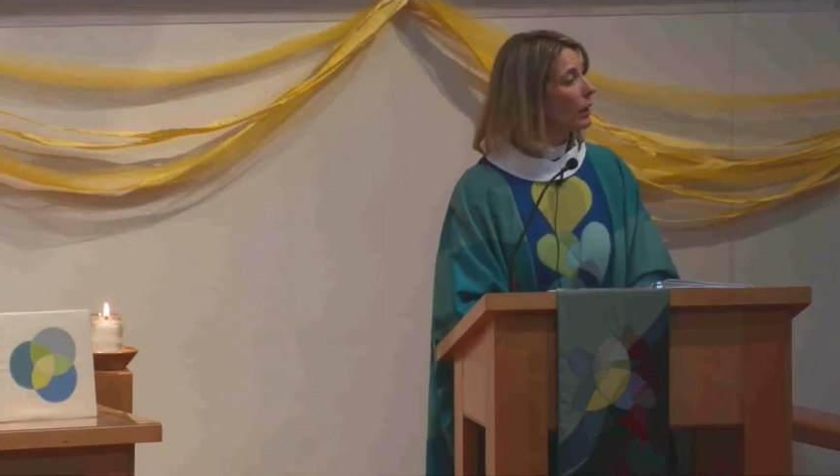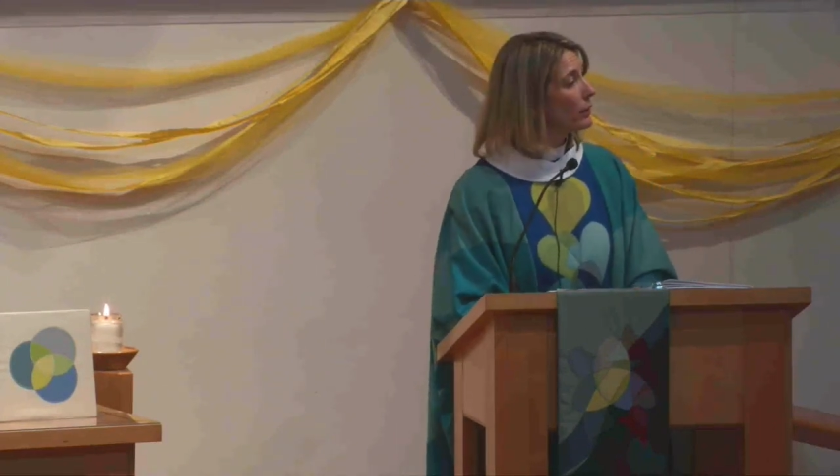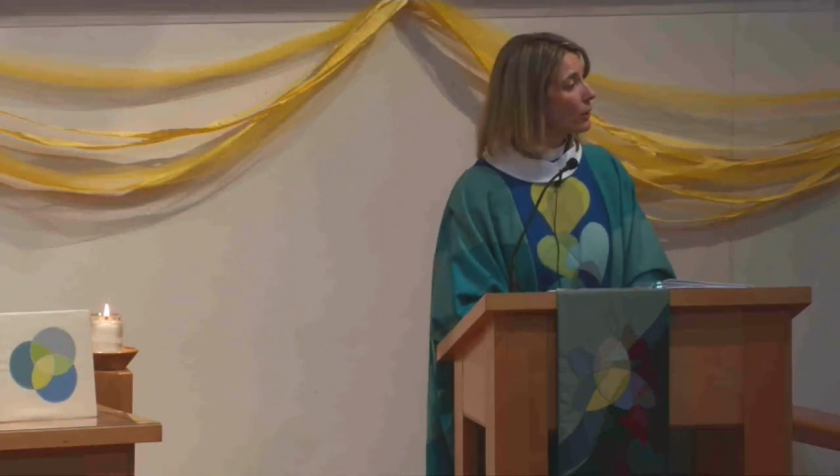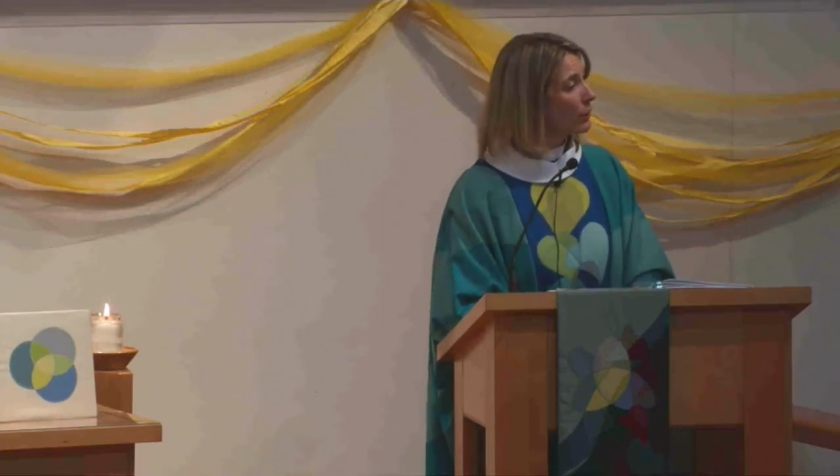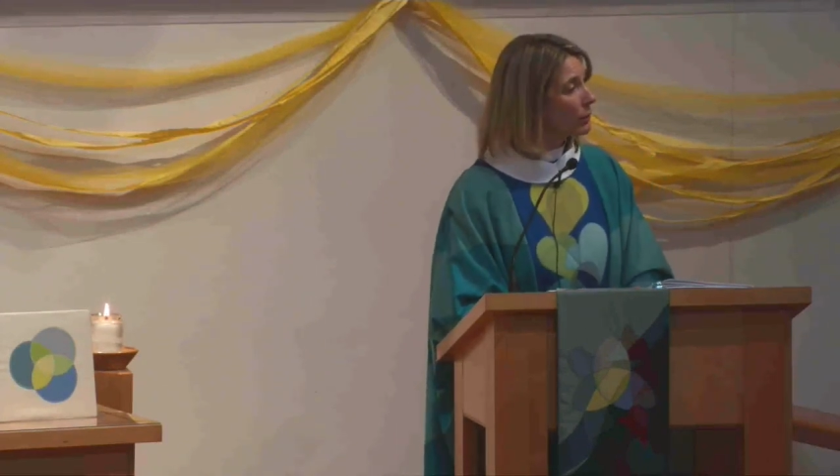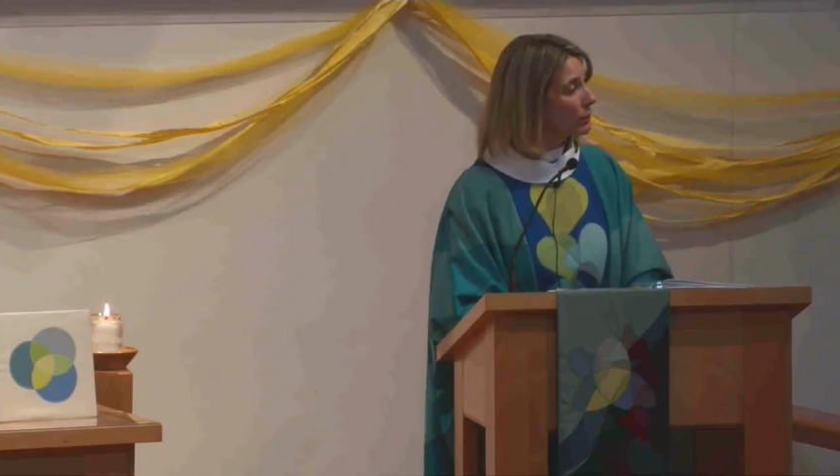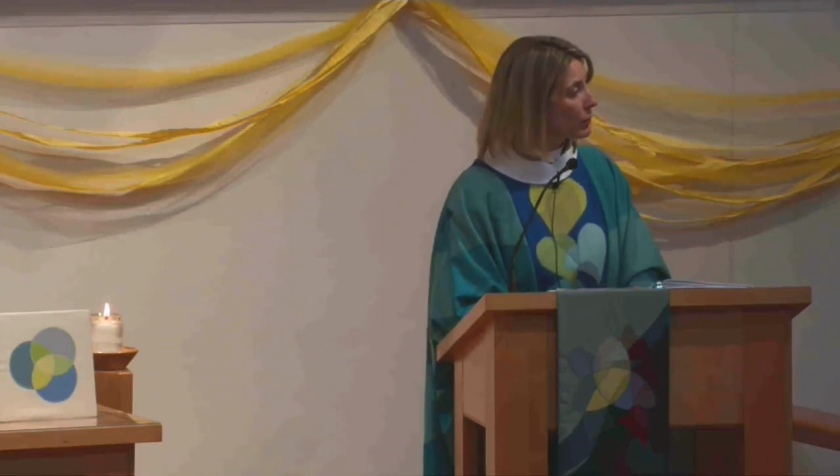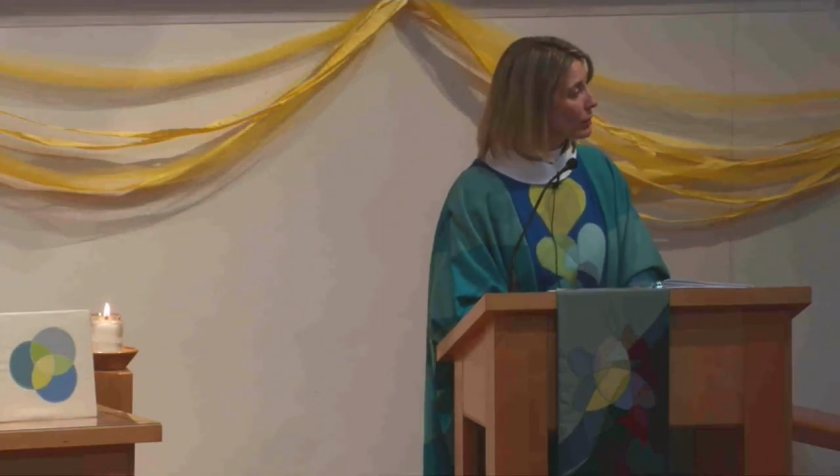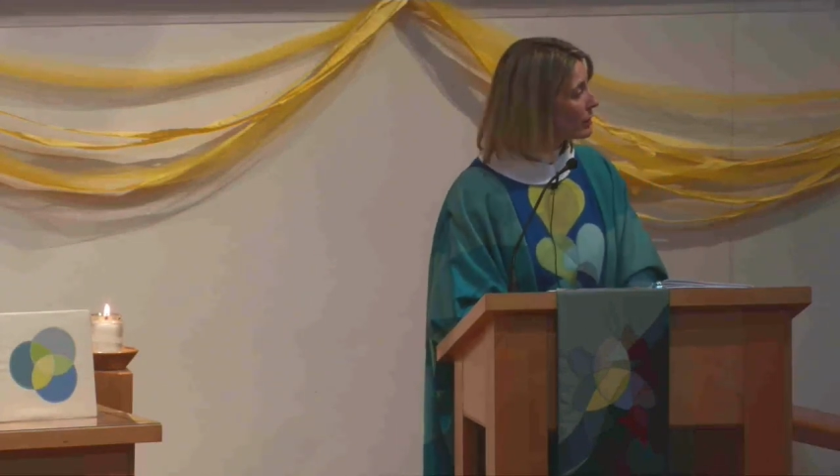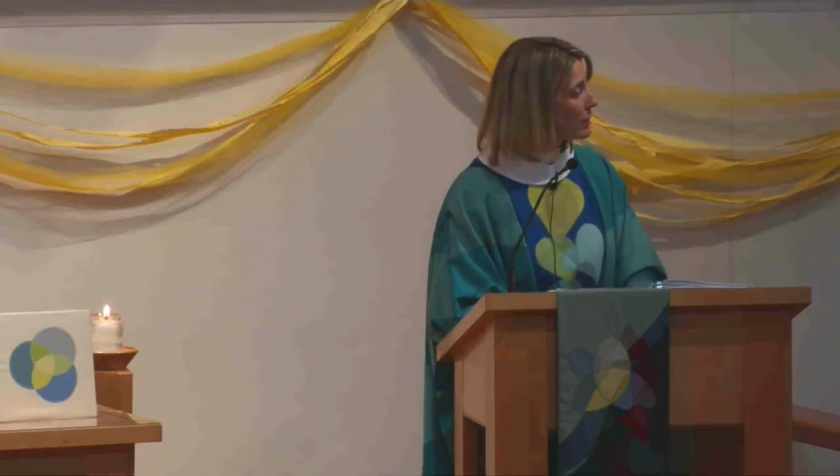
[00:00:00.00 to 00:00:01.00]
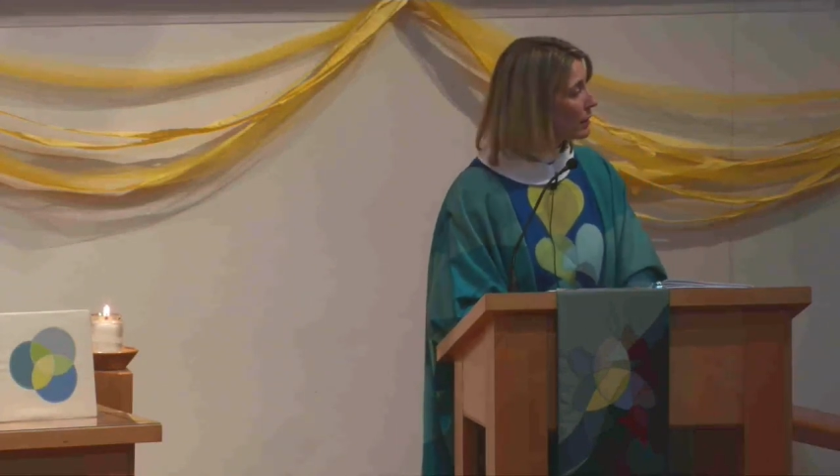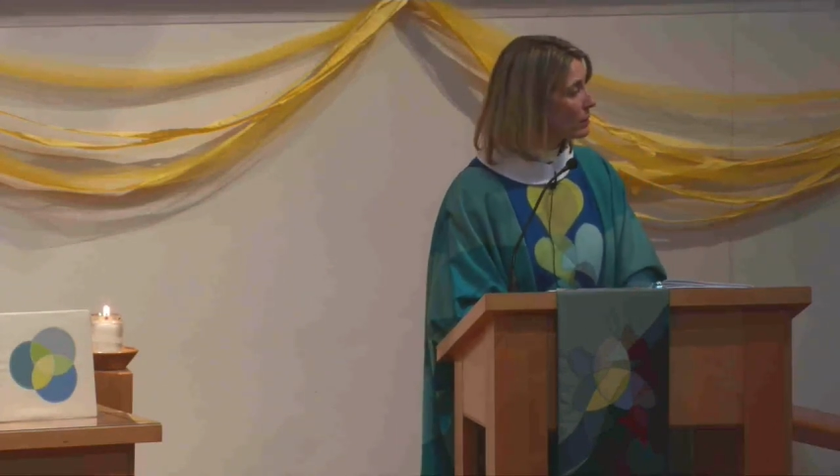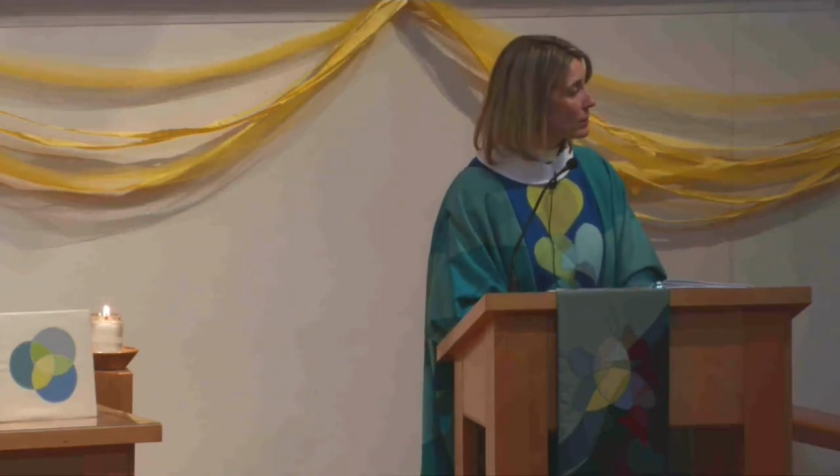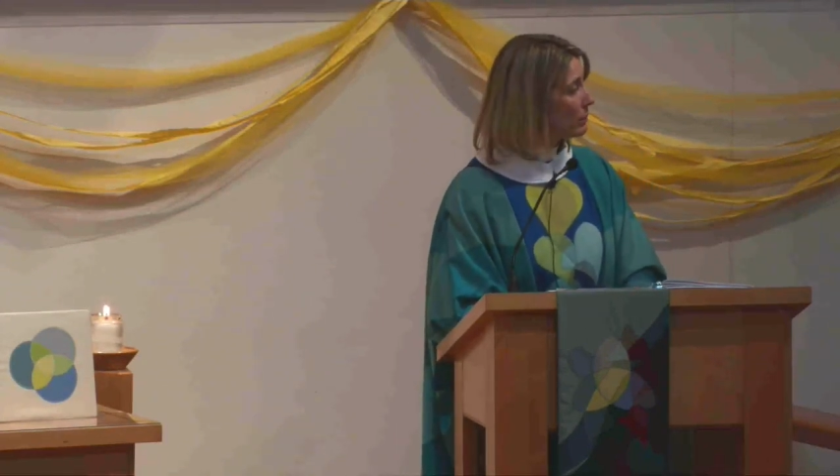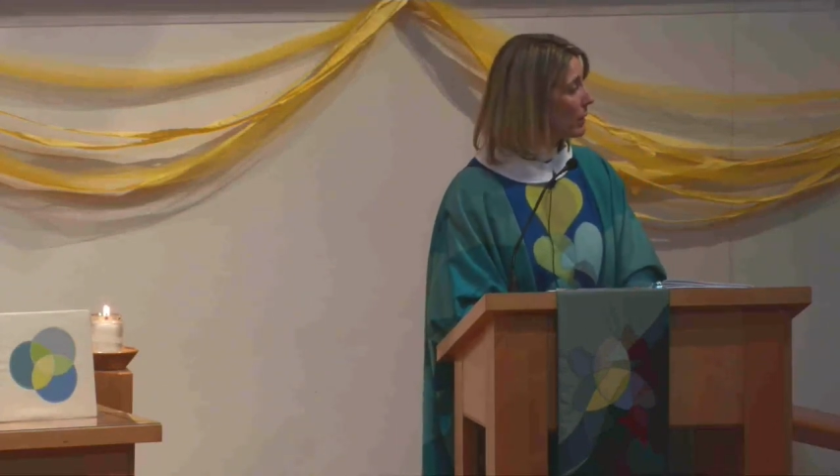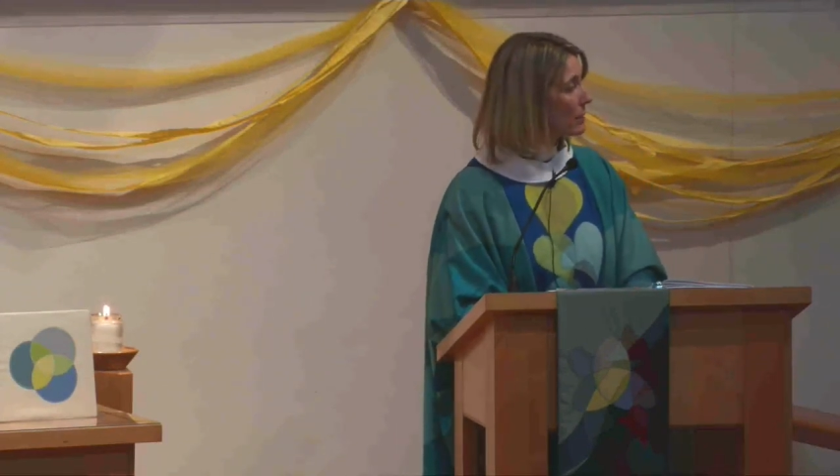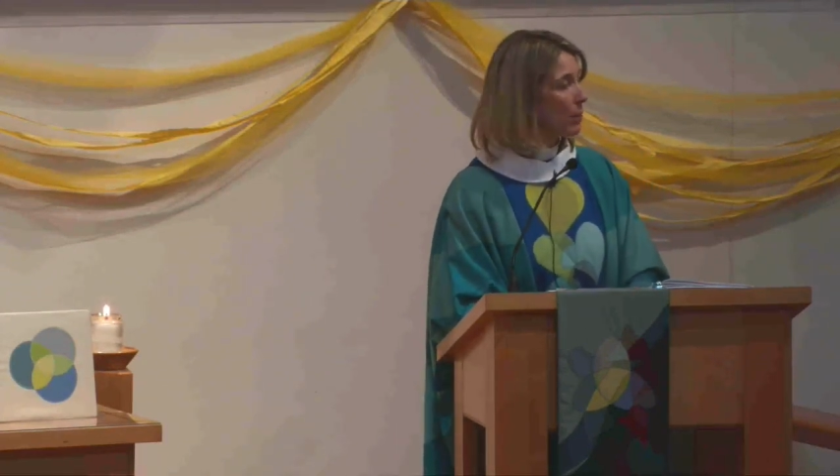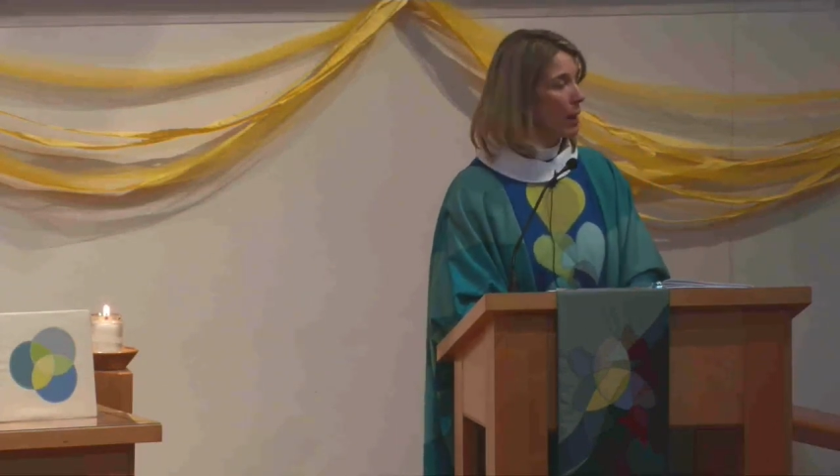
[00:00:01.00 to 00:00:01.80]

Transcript: undergo divorces and it was the best